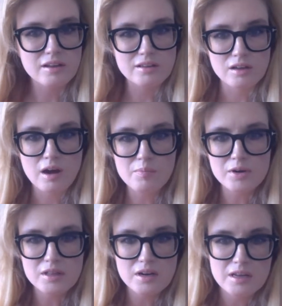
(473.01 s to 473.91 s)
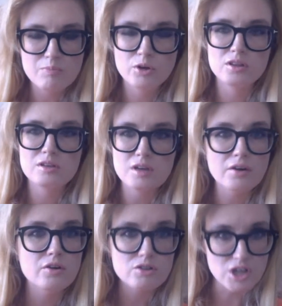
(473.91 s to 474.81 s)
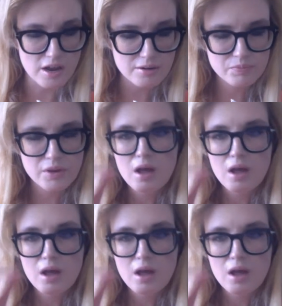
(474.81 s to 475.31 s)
like the company that he put this under, did.